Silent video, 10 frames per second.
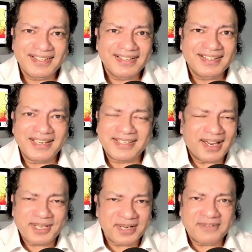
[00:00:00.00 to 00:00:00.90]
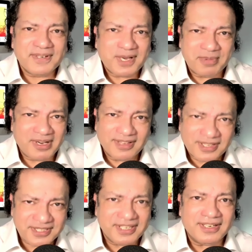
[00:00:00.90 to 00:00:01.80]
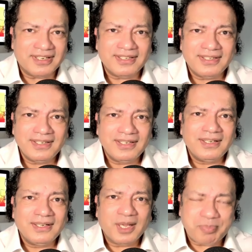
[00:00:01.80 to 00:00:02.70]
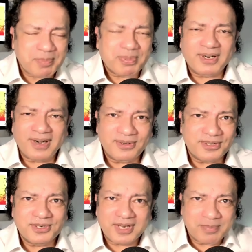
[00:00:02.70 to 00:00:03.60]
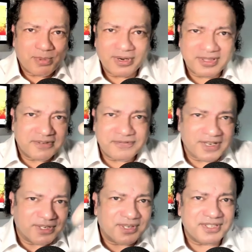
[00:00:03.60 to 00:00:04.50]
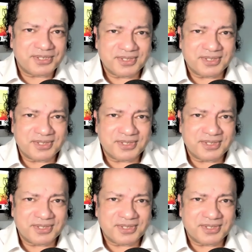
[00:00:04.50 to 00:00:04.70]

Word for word: It's like you never committed the sin and people around you can point their finger at you.